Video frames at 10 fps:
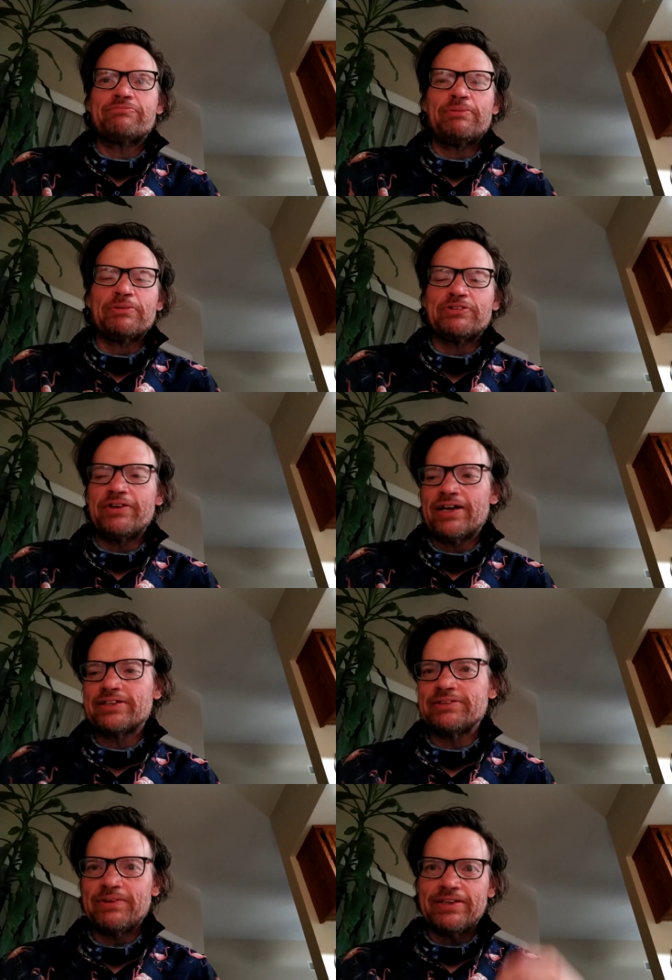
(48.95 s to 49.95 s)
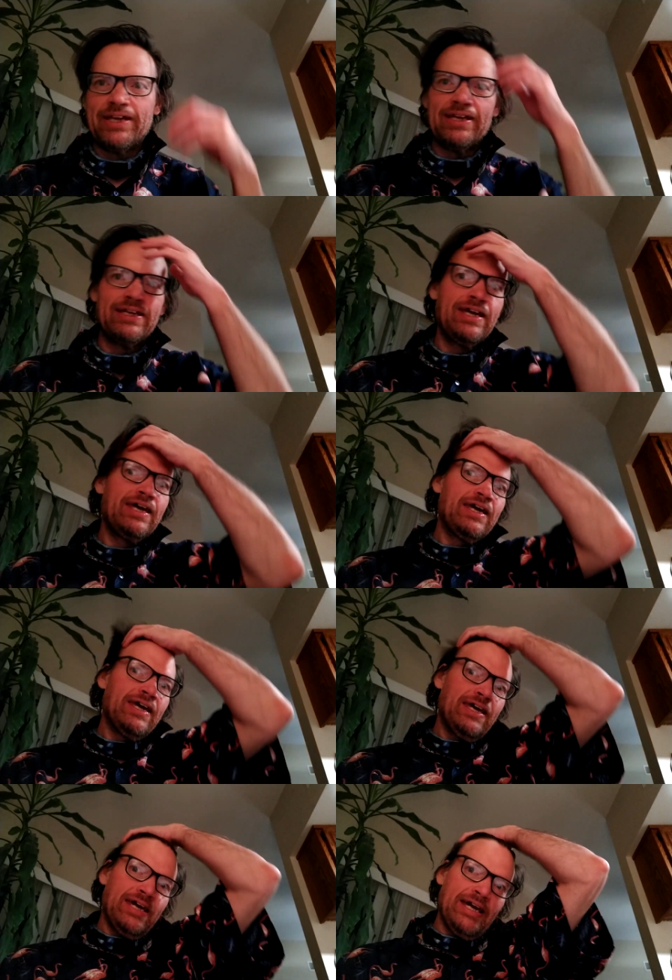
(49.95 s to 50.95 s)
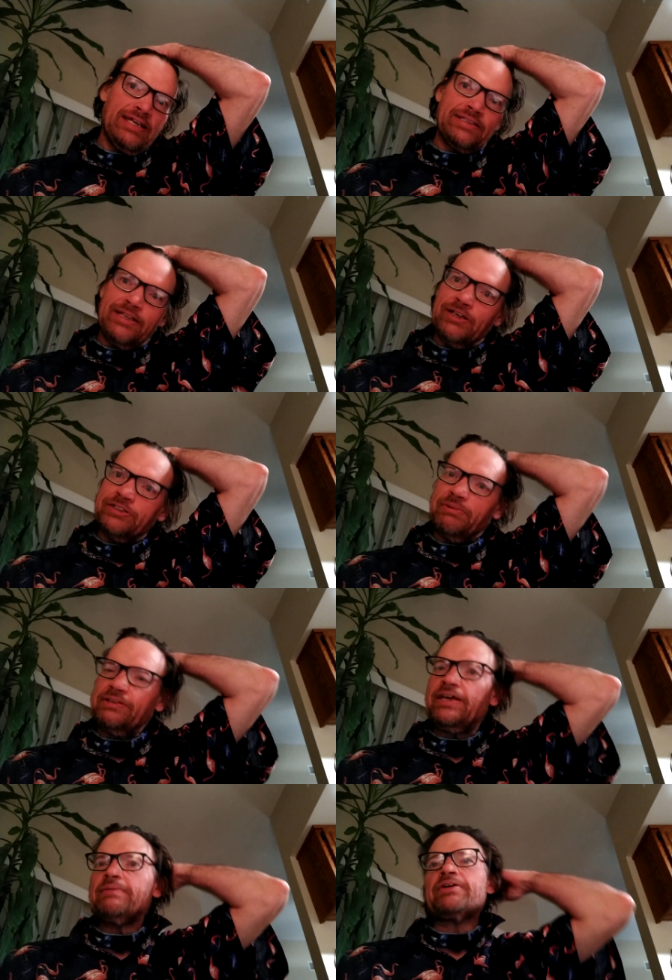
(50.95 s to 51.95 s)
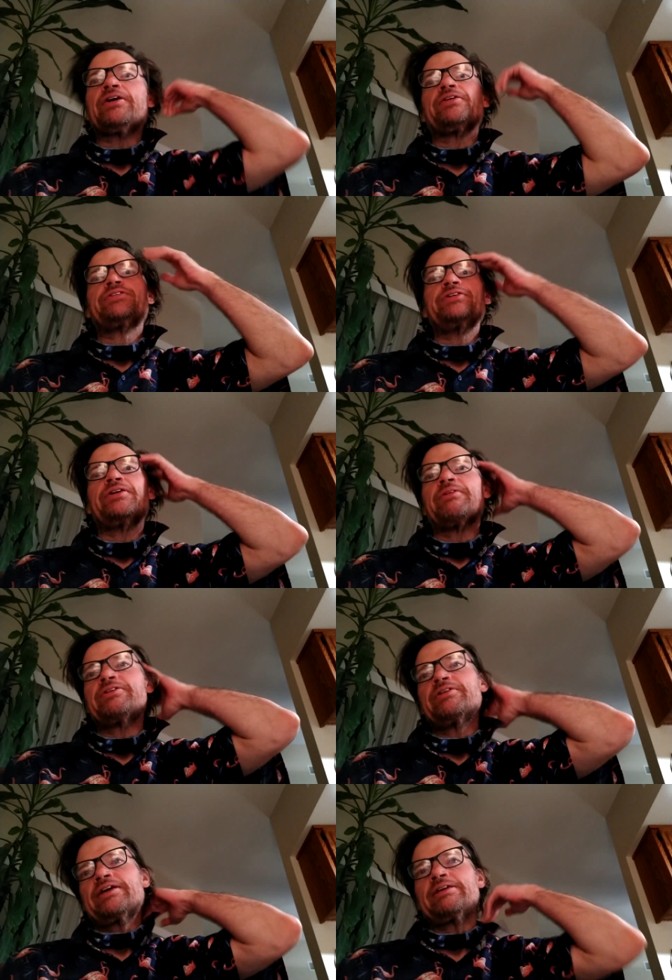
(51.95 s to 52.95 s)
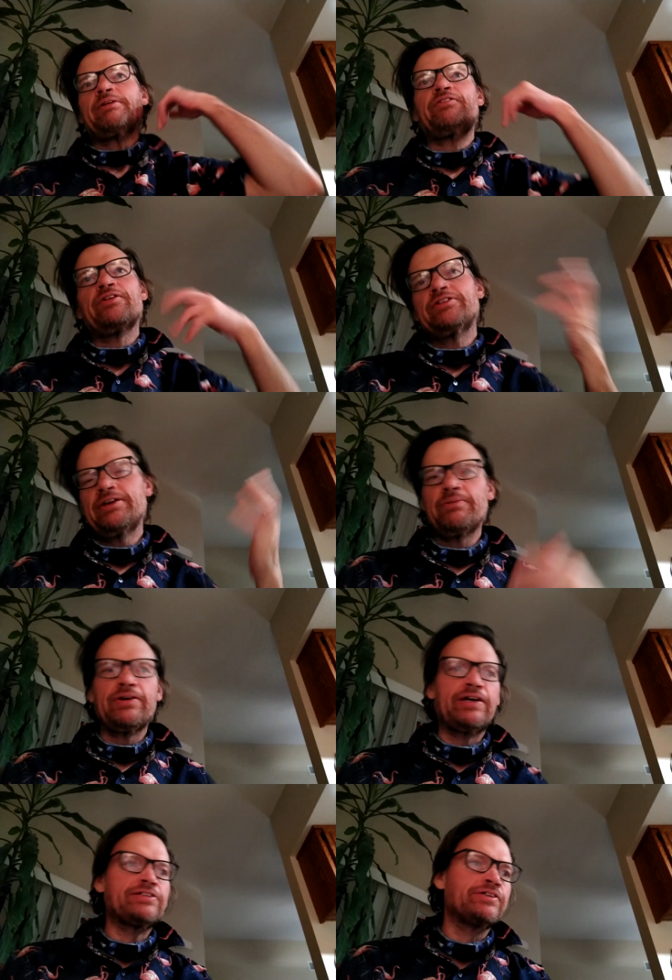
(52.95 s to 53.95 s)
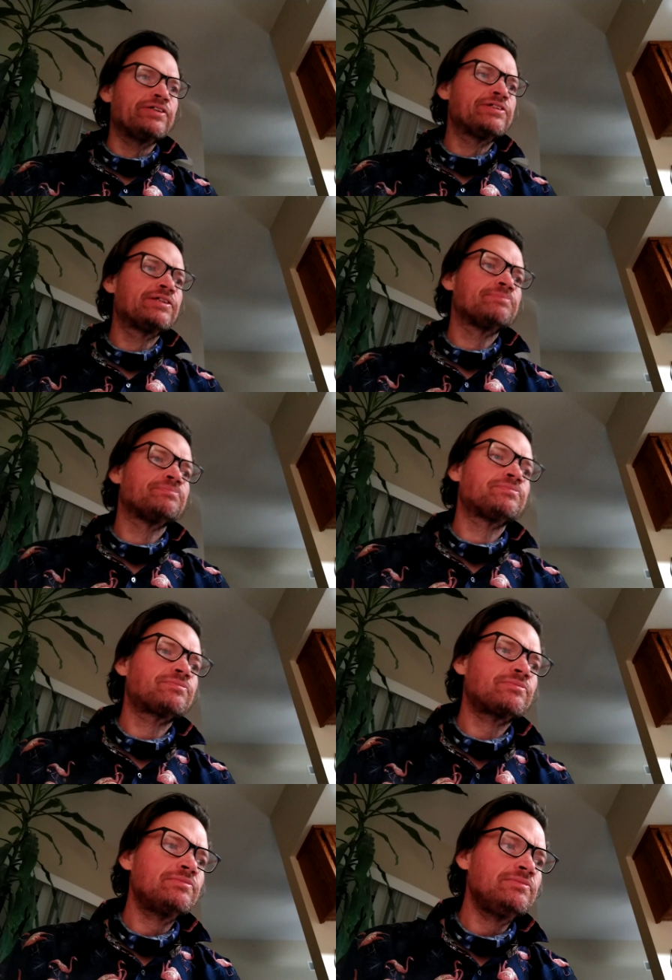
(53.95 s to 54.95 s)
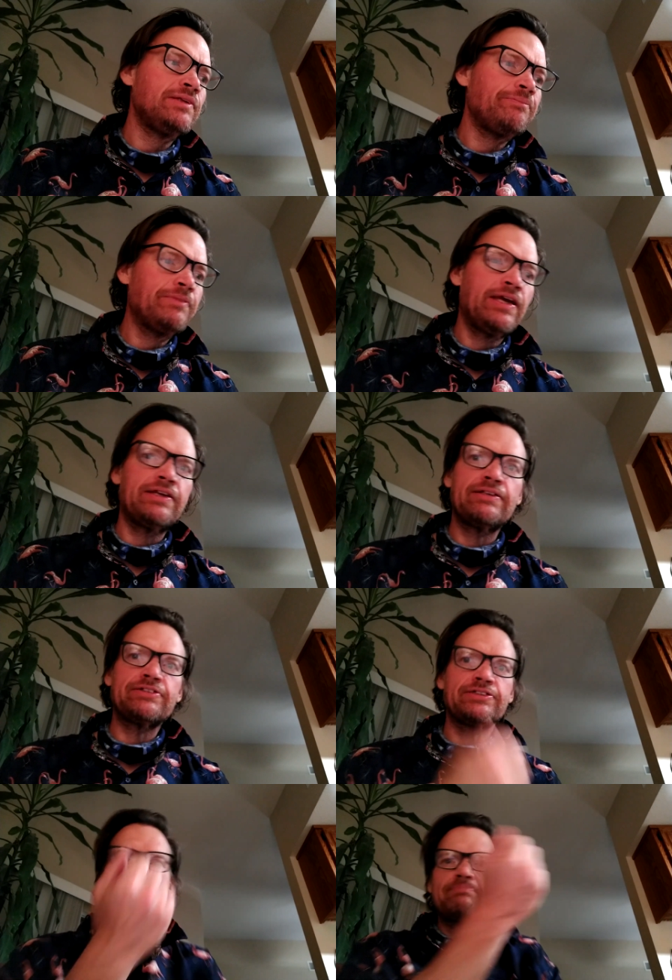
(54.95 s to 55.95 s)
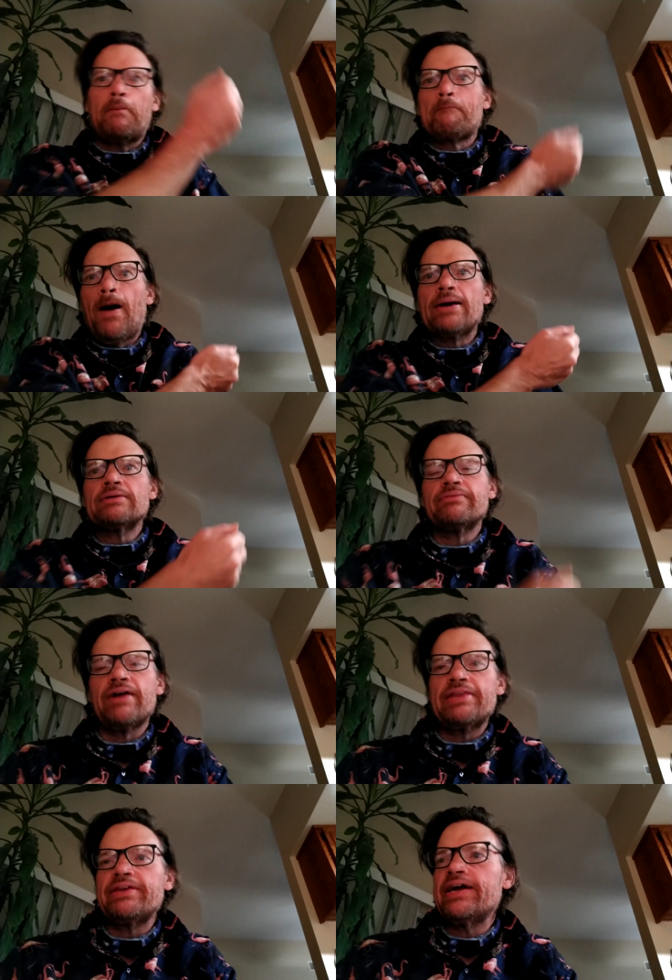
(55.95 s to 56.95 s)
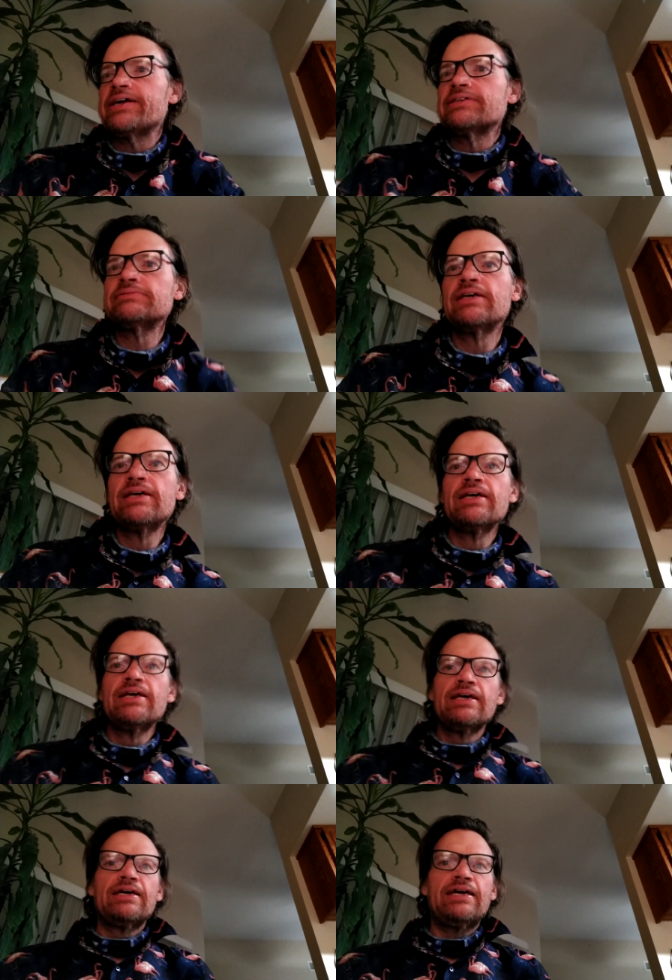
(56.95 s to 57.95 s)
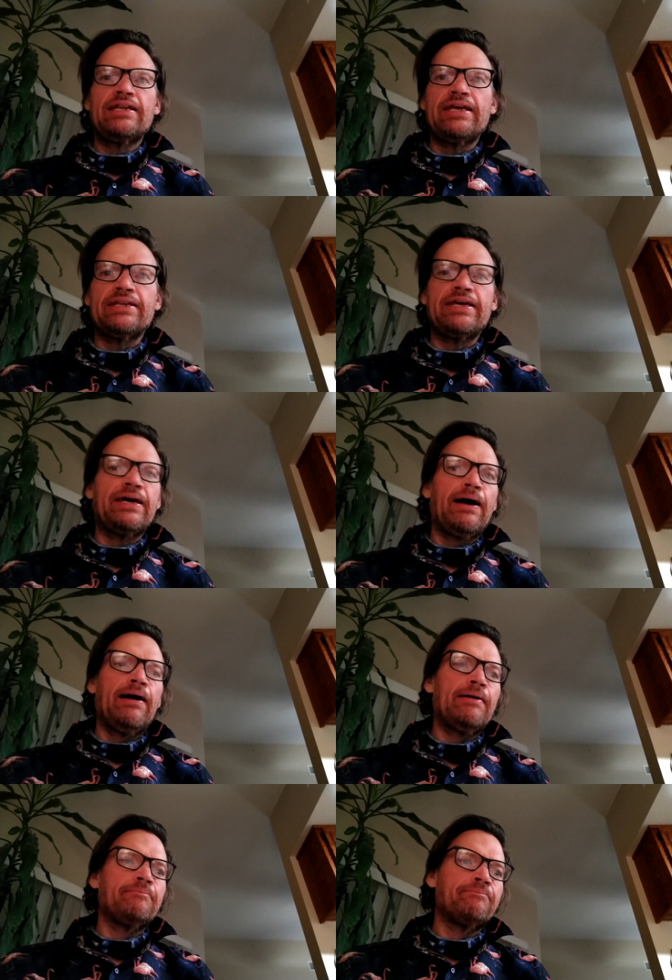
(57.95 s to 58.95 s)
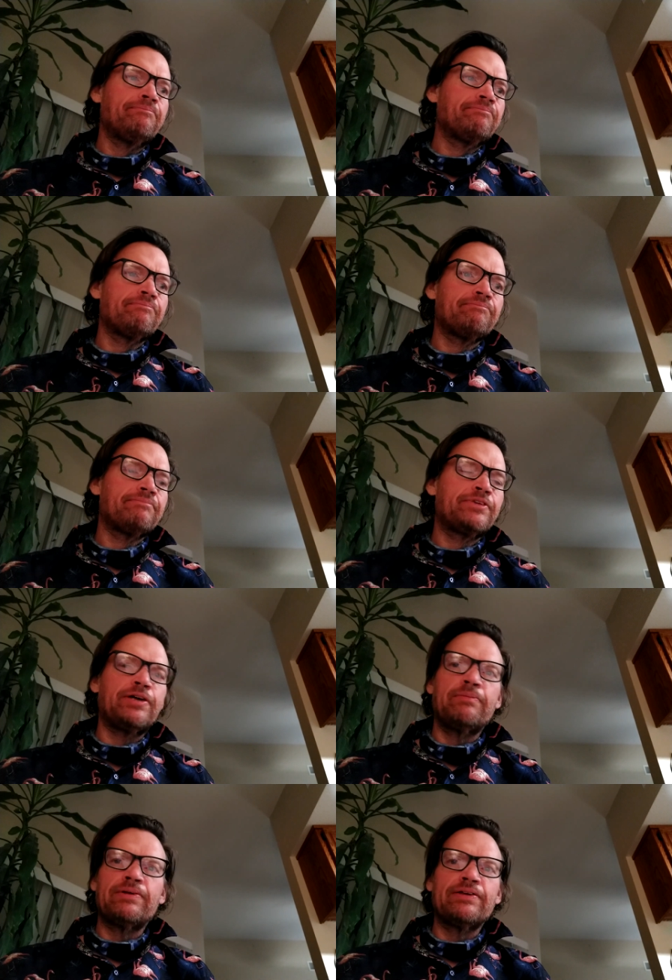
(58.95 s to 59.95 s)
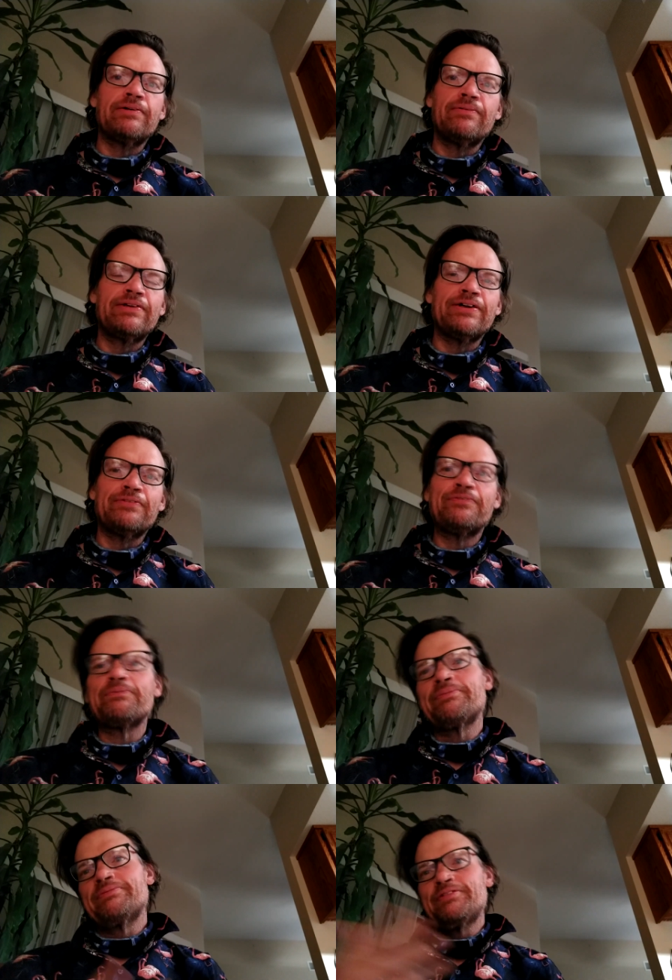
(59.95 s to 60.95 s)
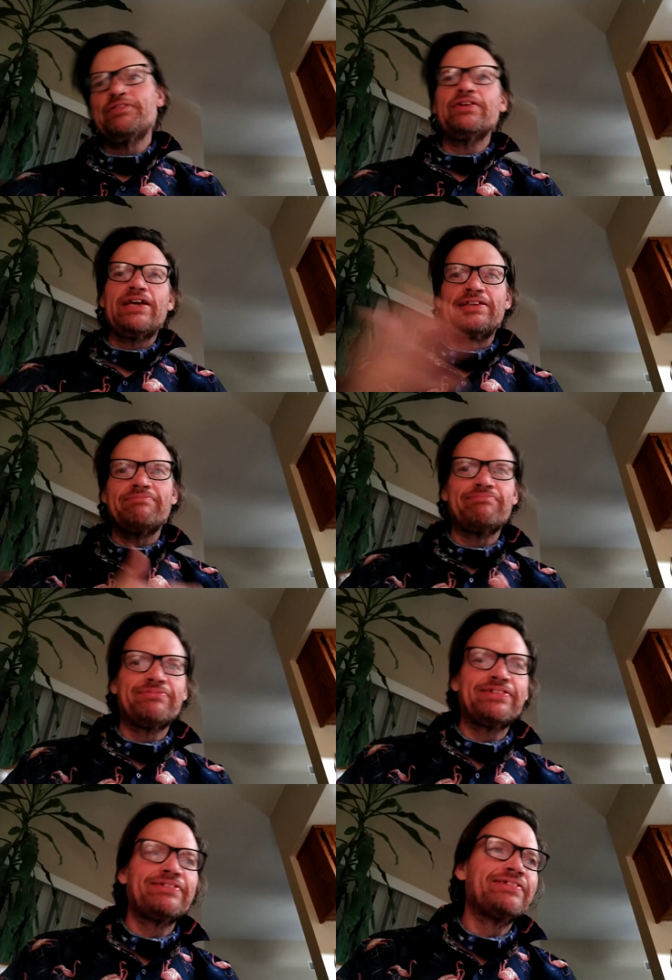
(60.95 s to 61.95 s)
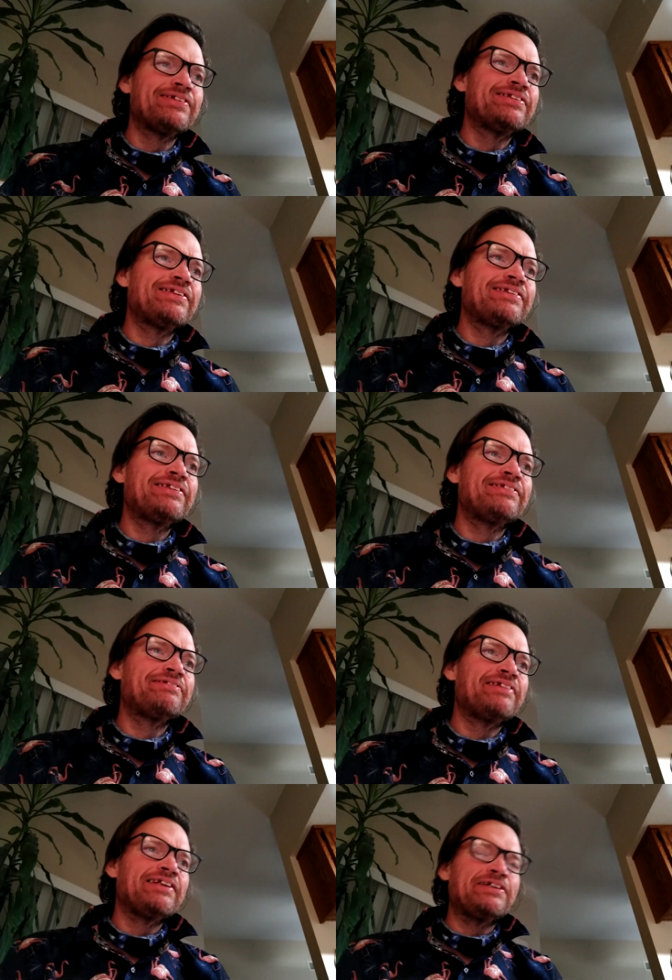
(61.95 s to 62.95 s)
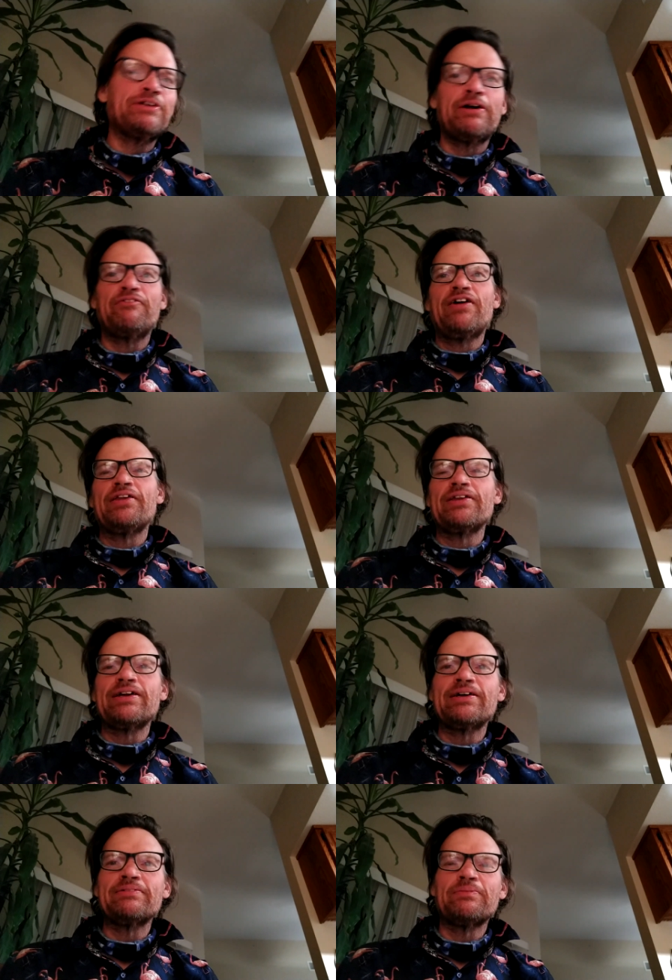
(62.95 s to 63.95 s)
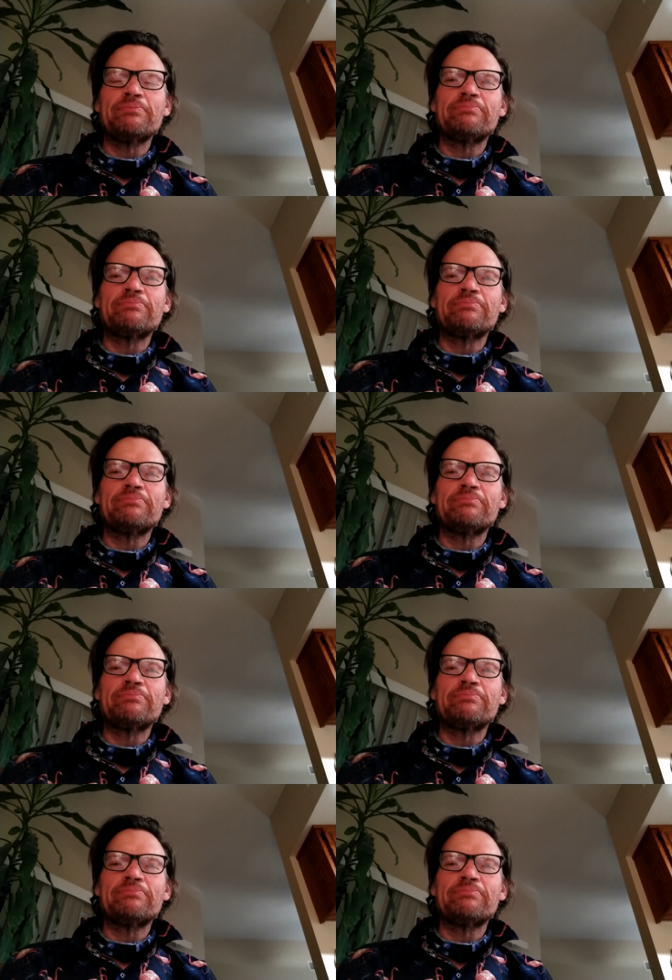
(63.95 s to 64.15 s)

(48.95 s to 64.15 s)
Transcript: triple checks everything and tells you what table to go to. I went to like table 14, really nice nurse. And then just right there. And then they um, tell me, the, you know, before they, then they tell you follow